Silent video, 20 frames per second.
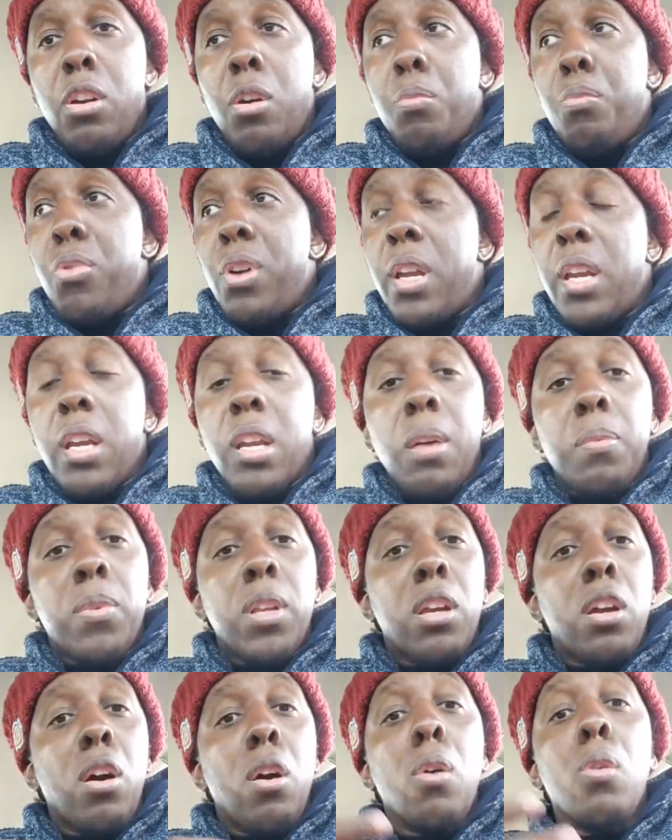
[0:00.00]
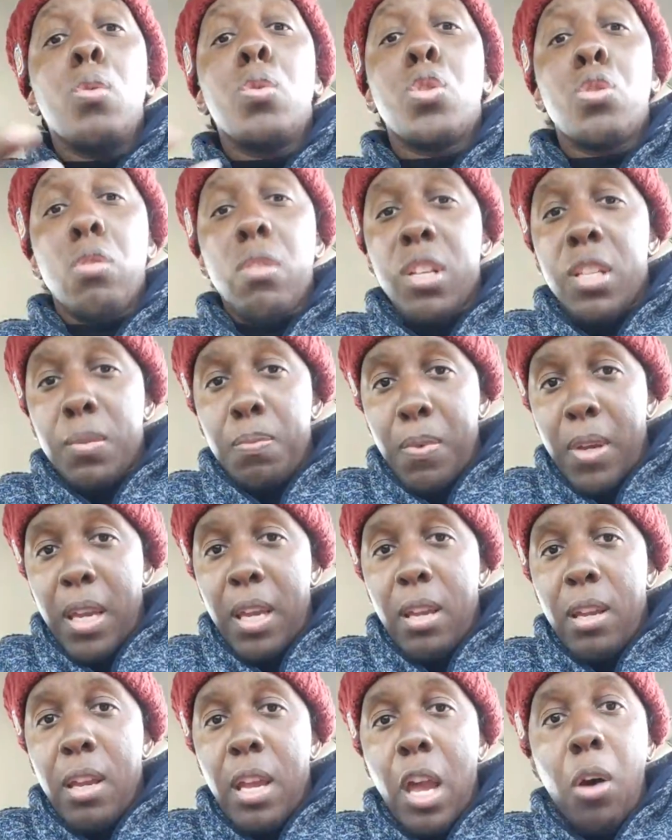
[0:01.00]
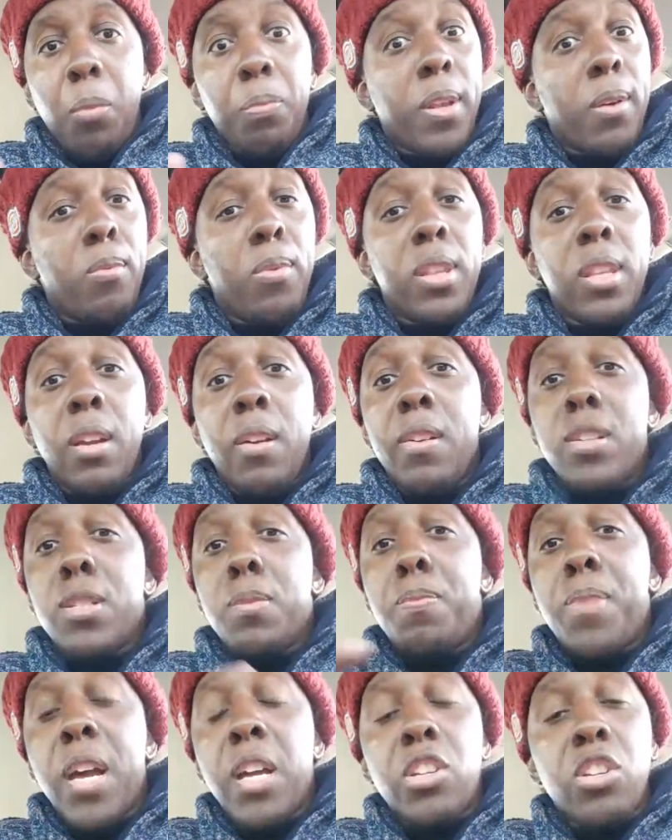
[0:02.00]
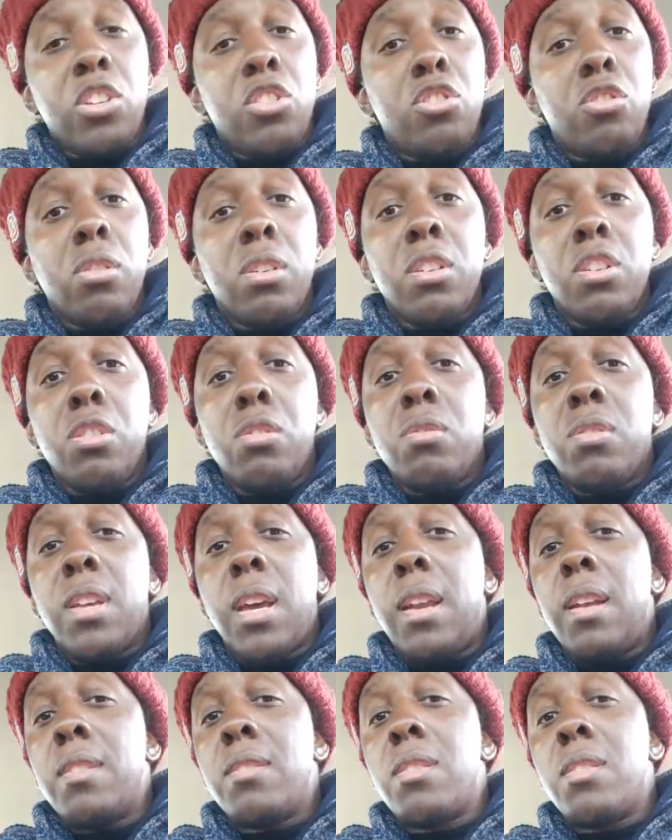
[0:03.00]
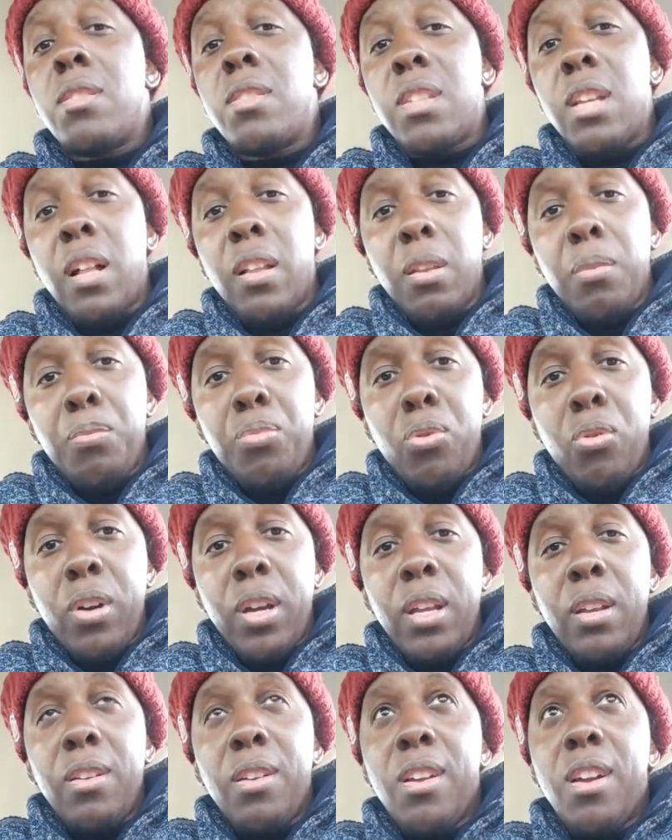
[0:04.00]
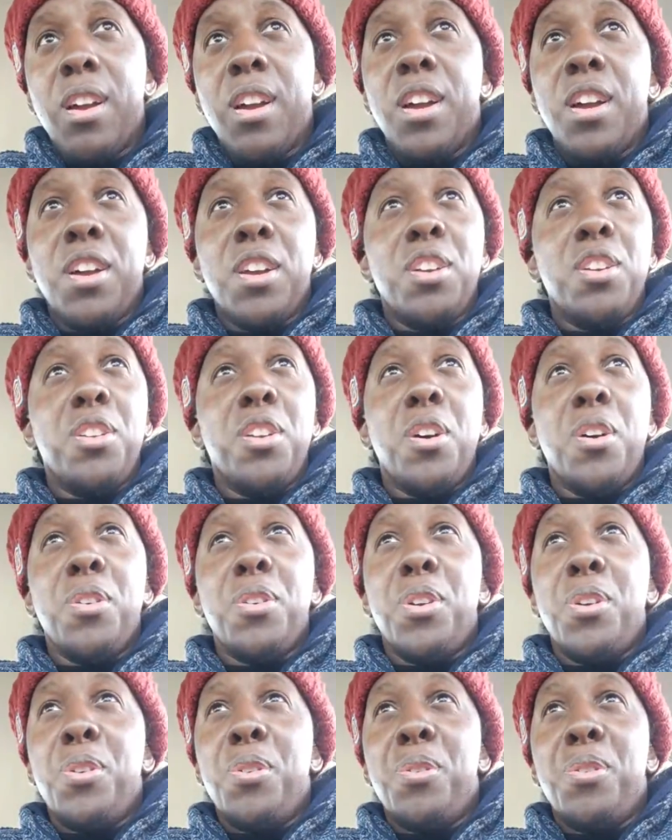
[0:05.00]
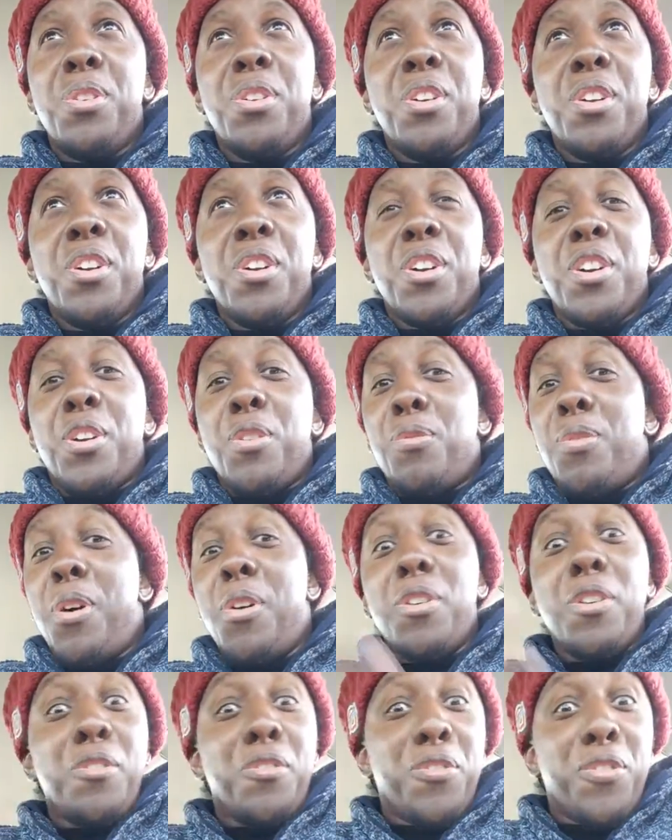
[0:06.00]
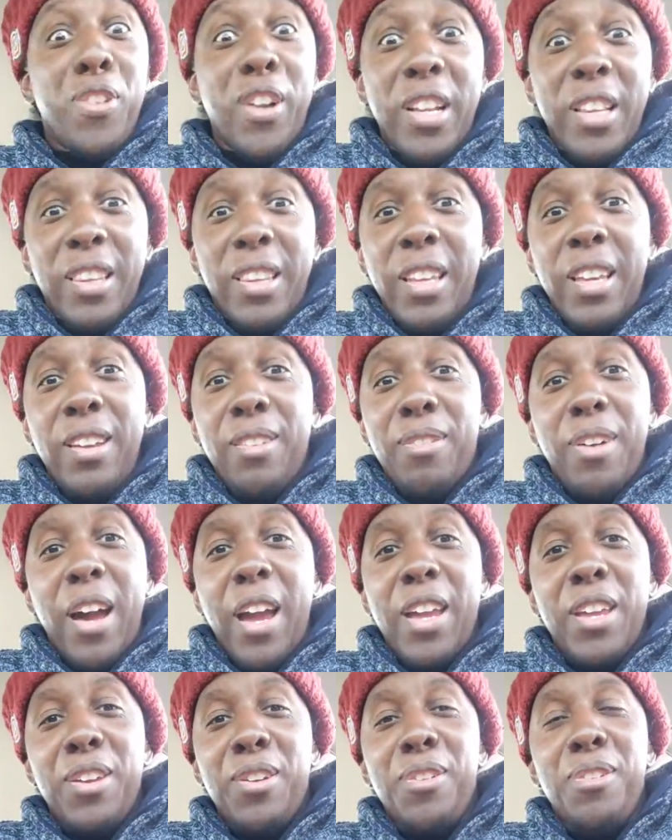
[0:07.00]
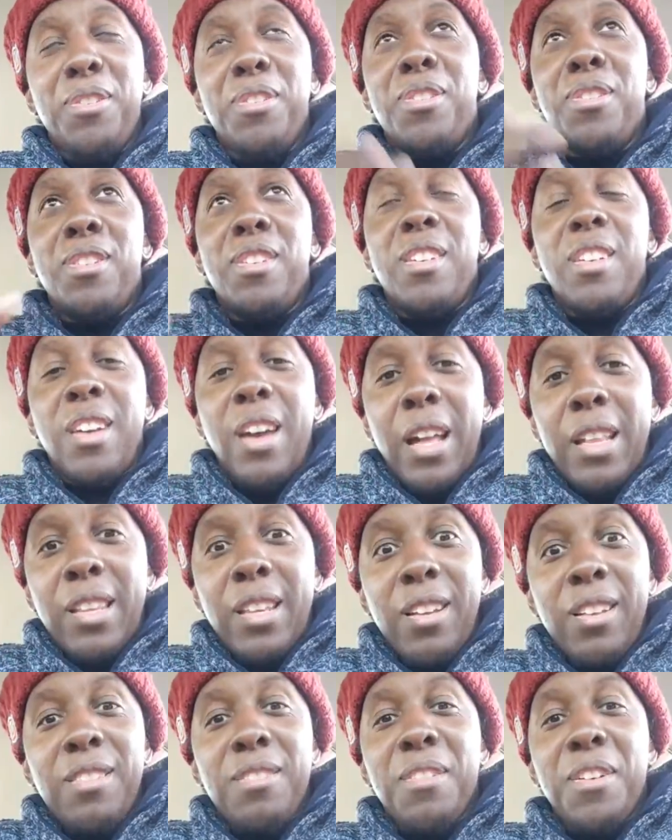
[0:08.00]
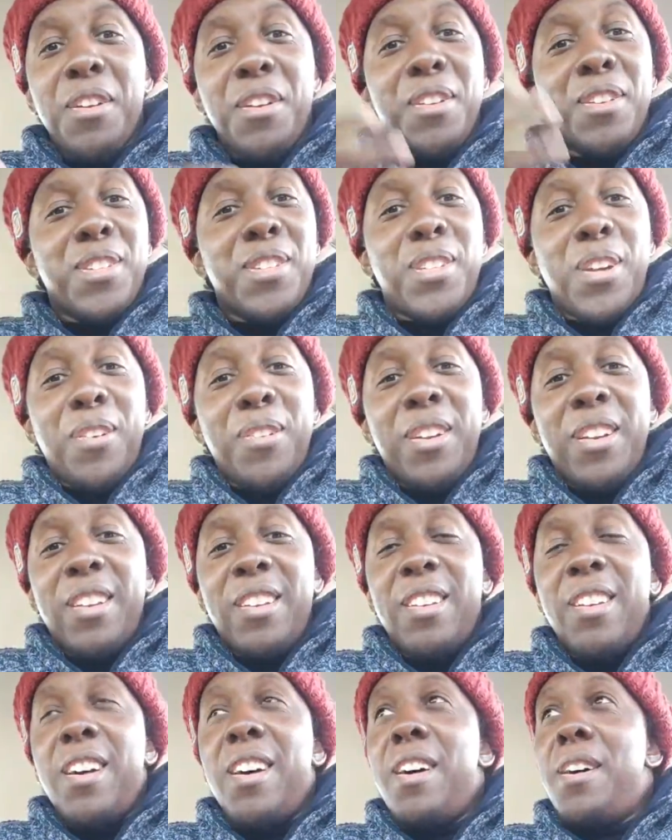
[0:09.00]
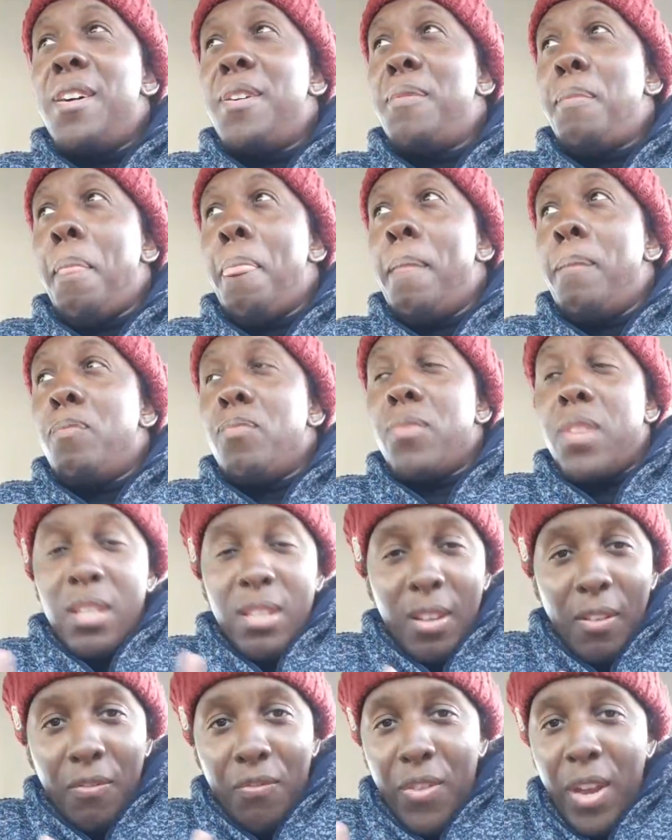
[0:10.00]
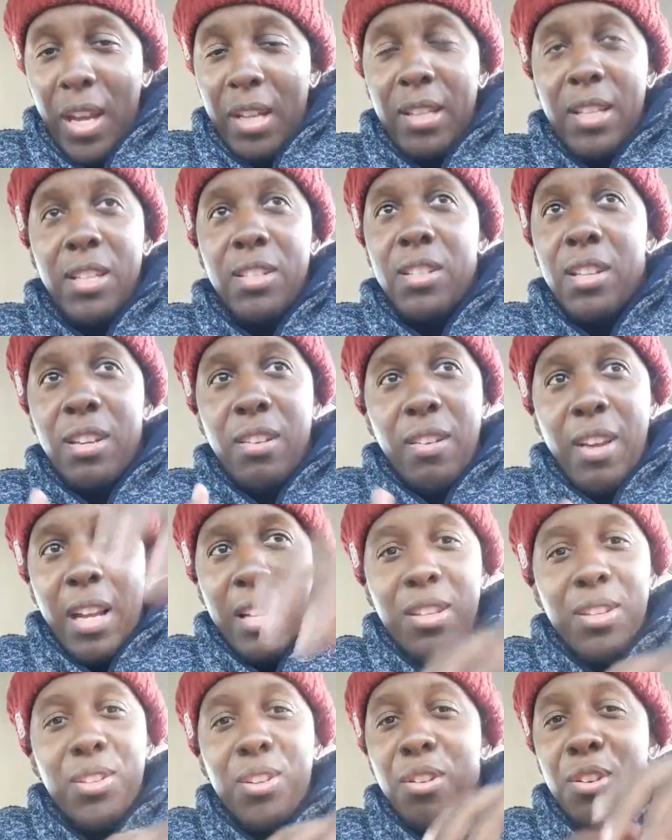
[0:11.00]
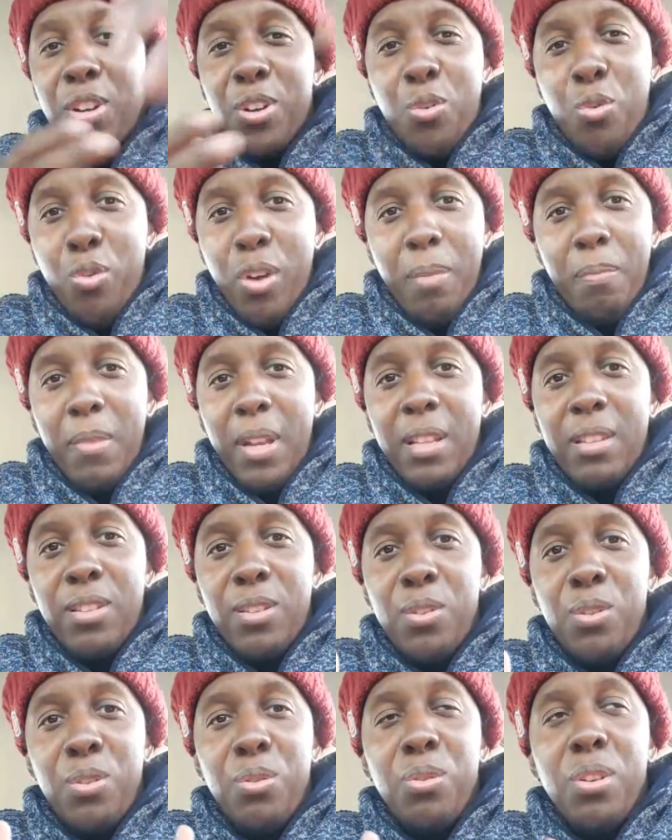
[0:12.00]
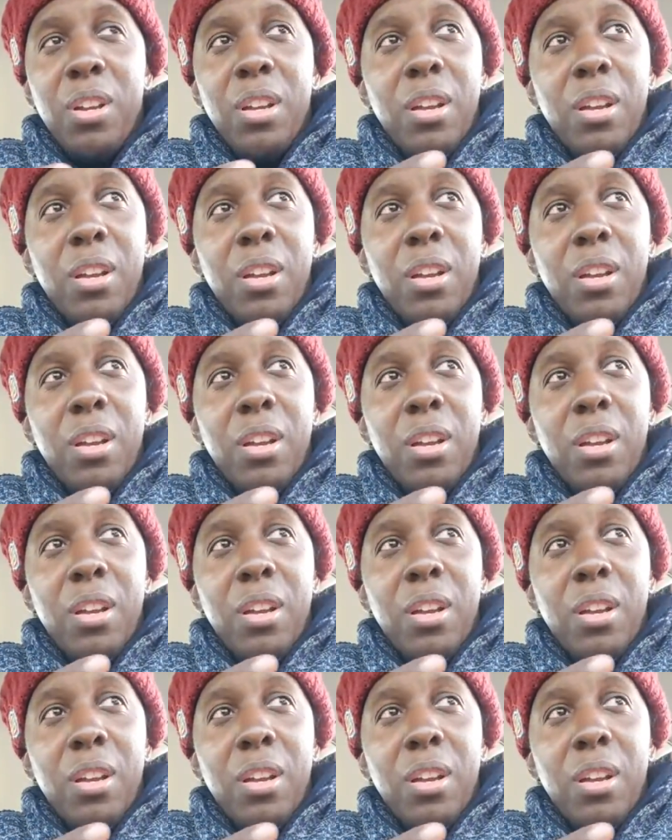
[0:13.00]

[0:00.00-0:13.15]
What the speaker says: bring it up to code, so to speak, help them with their inspections. You can use that as a selling point. You corona friendly, right? You got the certain disinfectants, and you got the certain equipment to